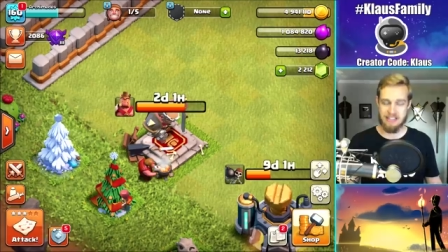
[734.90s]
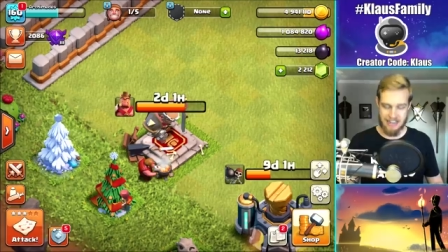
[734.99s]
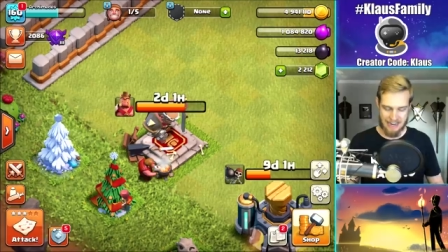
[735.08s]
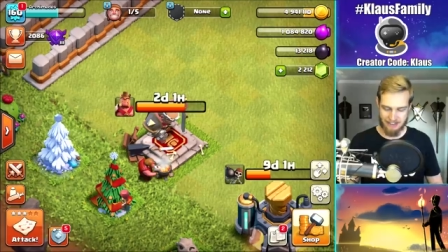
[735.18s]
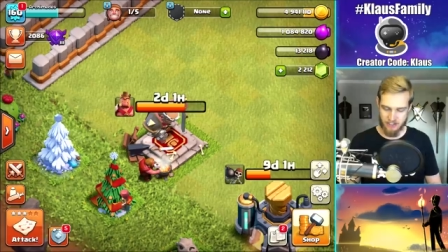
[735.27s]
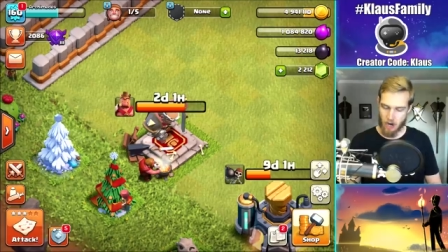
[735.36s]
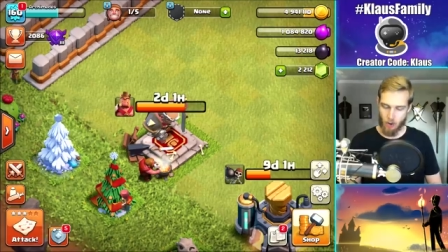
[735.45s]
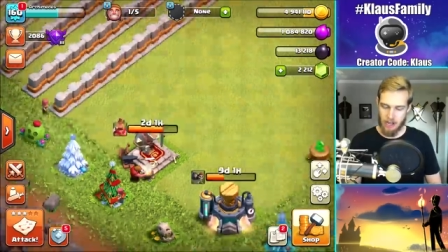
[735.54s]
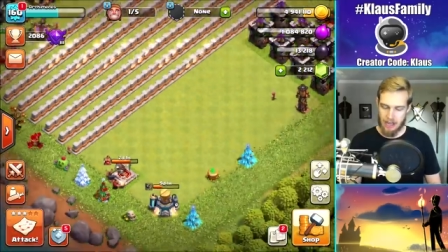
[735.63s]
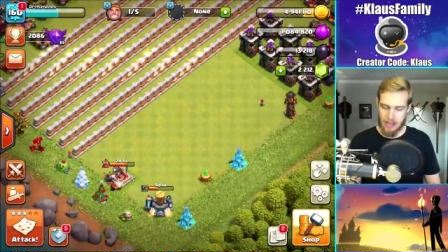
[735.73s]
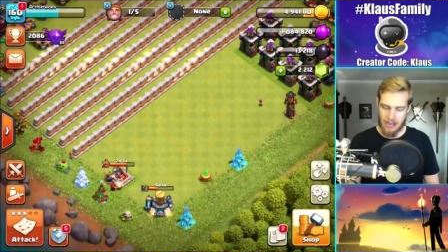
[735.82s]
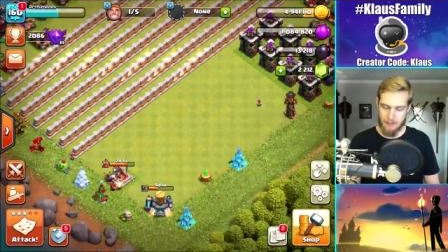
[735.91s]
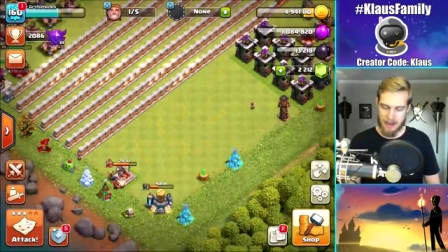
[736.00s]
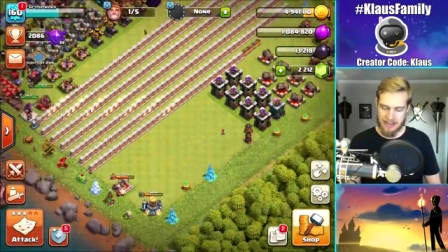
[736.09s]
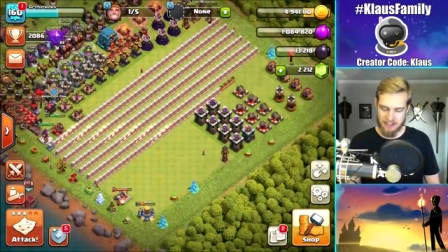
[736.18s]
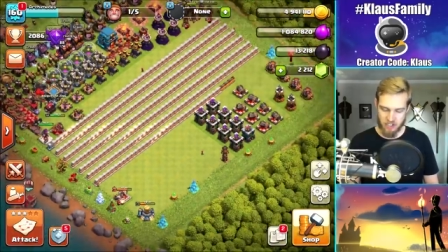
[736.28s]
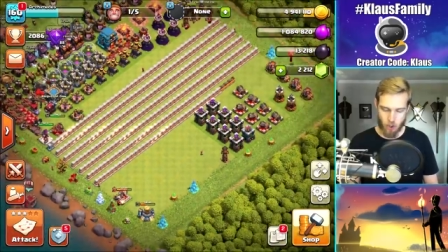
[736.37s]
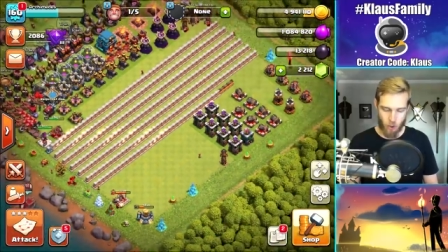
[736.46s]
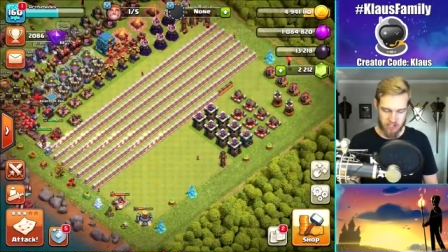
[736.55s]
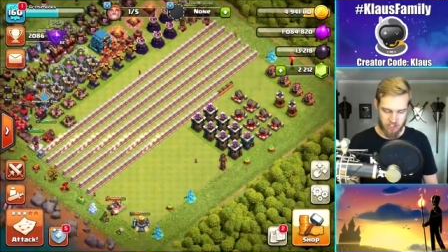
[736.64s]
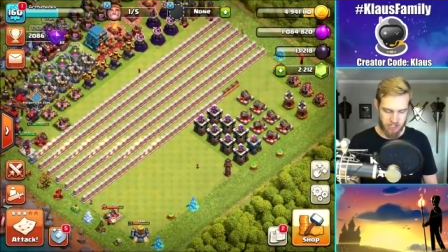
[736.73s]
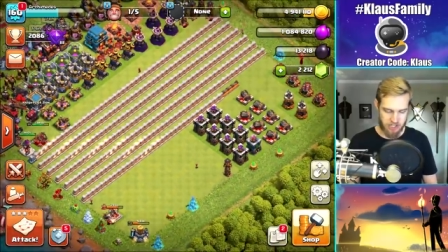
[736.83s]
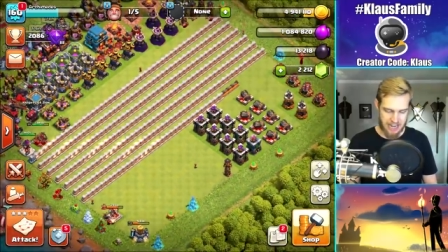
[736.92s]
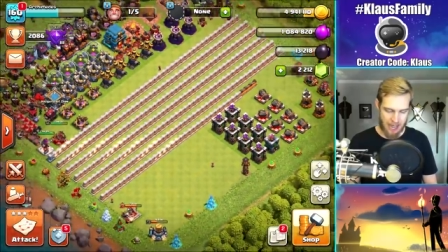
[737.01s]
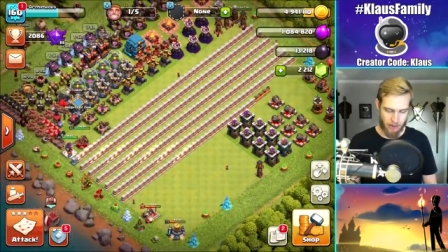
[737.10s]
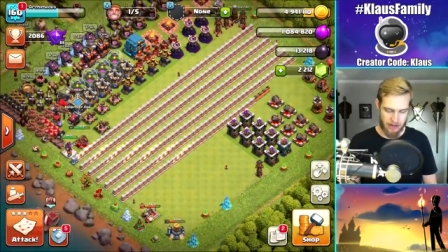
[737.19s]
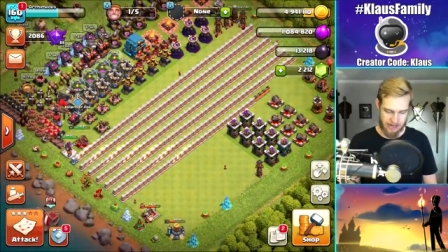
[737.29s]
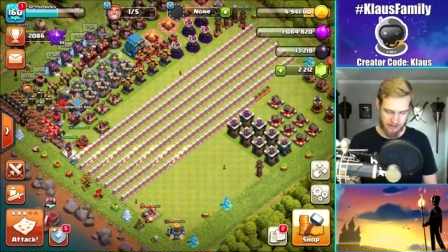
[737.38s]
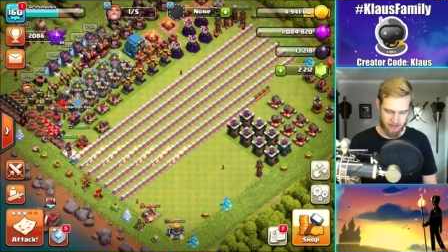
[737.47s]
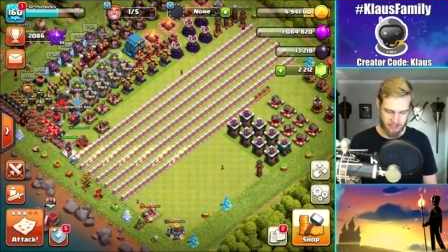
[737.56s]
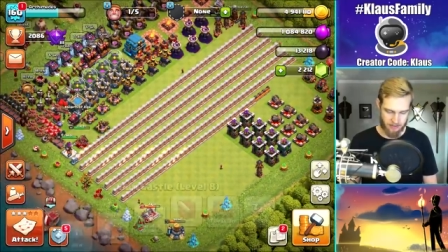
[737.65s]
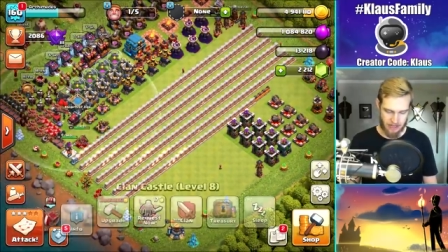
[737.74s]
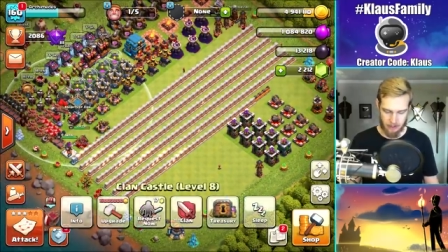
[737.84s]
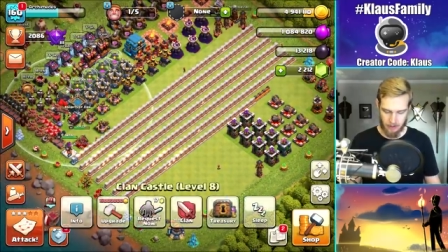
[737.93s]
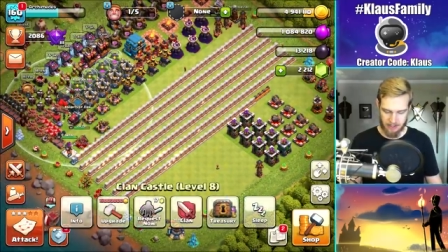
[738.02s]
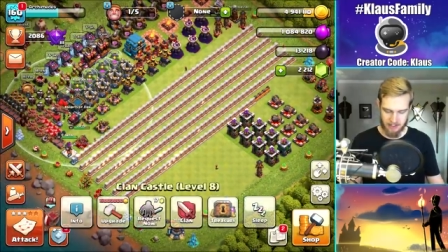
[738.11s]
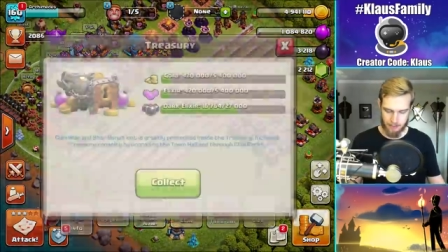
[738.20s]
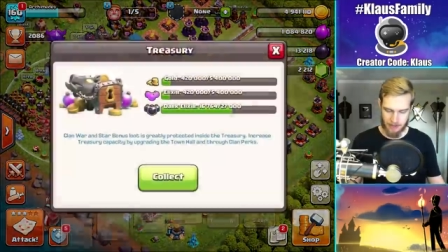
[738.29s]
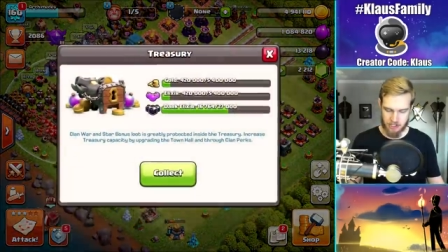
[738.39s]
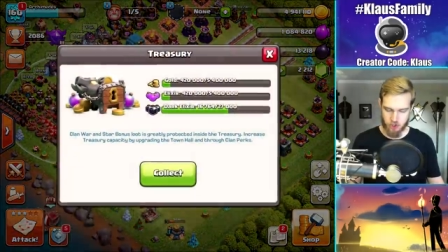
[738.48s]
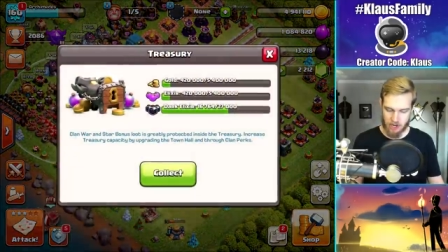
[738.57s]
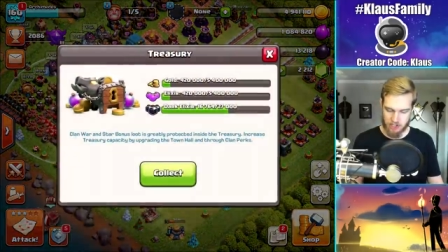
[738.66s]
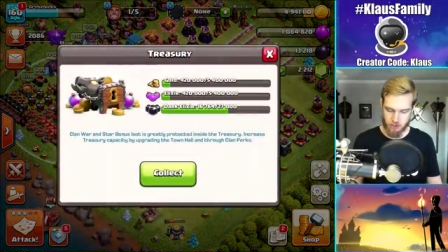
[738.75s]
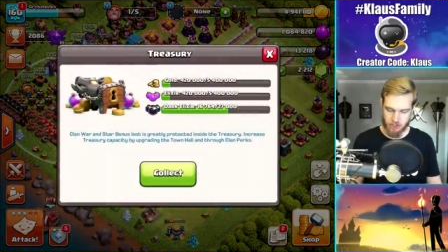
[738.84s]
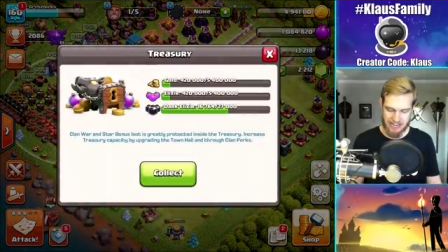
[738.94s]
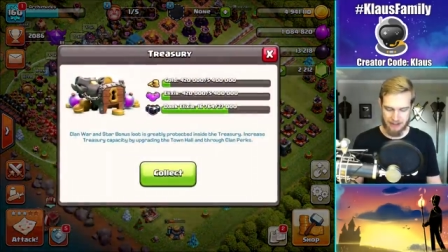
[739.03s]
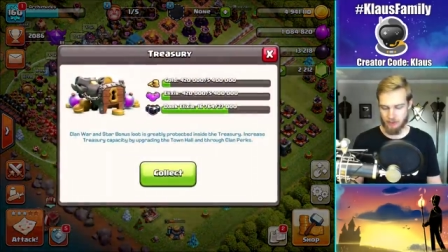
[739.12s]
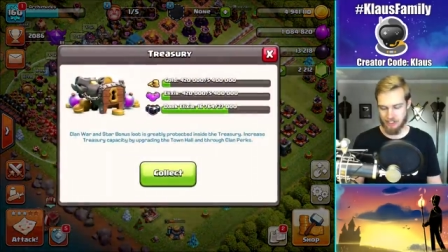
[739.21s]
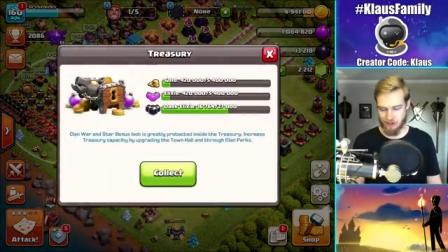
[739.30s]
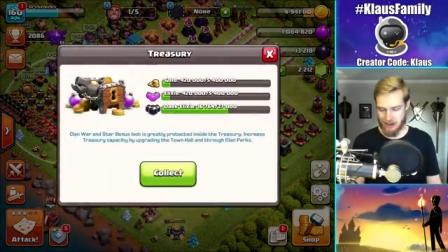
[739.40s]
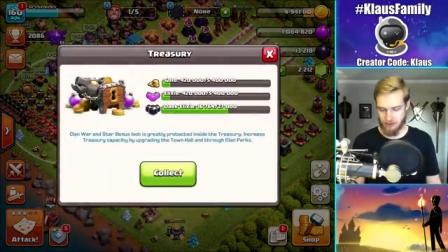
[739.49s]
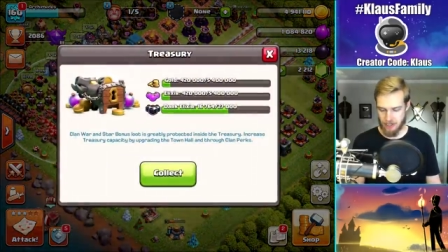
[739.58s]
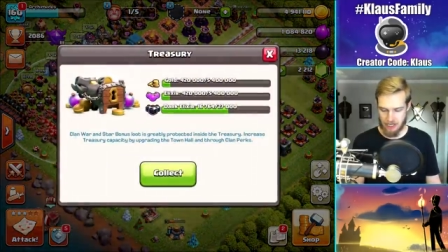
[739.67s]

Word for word: day. So uh, I guess the question now is, if I collect like my treasury, and I really don't have a lot